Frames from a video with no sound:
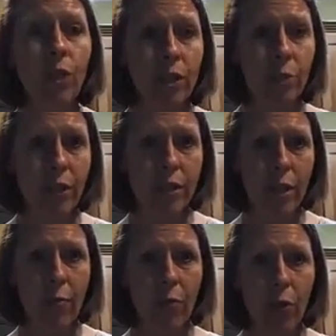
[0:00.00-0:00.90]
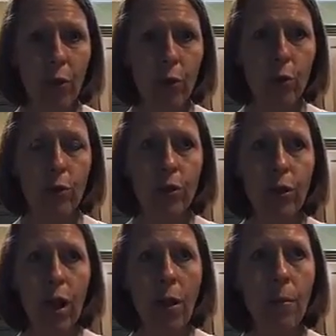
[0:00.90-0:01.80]
We do eat some fruit,
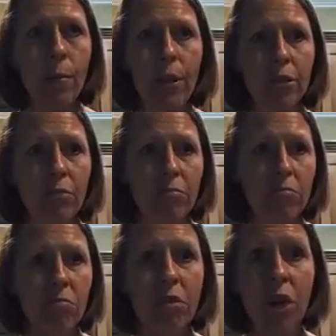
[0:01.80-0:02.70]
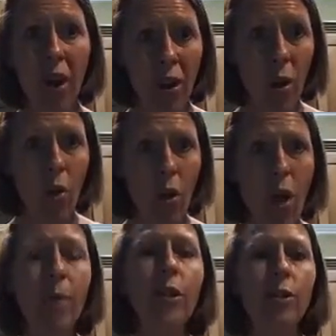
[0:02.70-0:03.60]
but not a whole
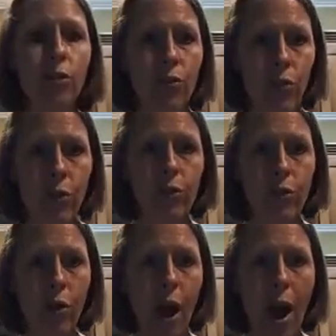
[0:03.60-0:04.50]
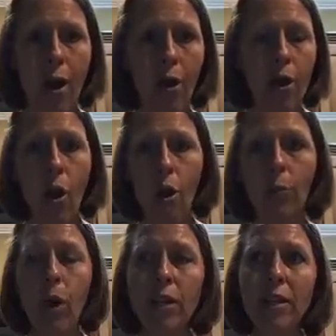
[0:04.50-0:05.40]
lot because your fruits are higher in
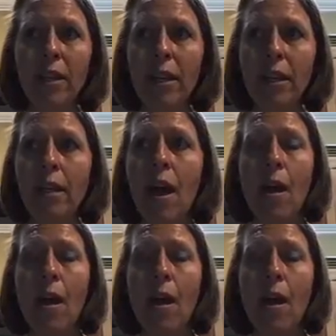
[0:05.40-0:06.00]
carb content.